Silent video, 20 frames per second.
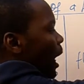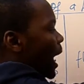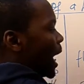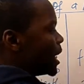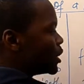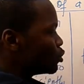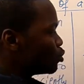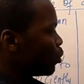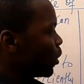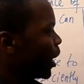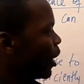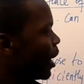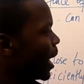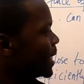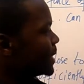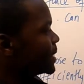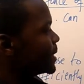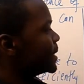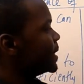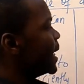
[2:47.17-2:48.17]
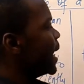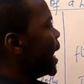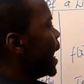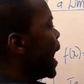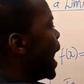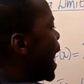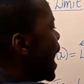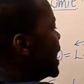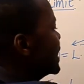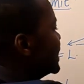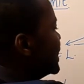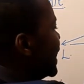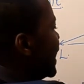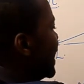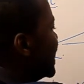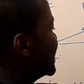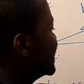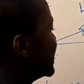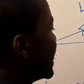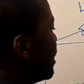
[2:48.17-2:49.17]
As well as
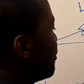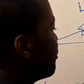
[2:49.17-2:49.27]
x